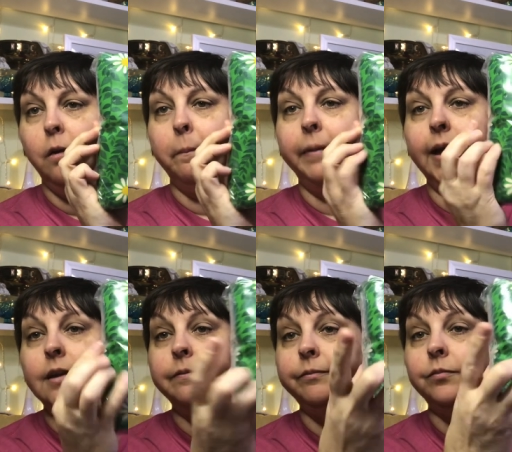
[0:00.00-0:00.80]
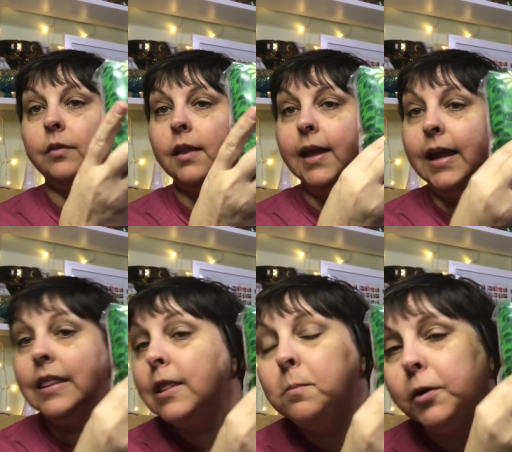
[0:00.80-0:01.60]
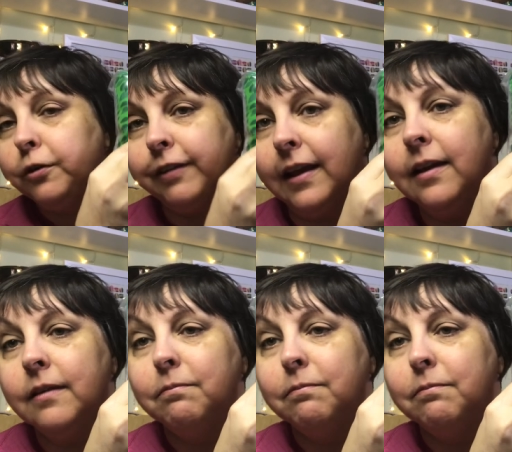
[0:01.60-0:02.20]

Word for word: But in the movie,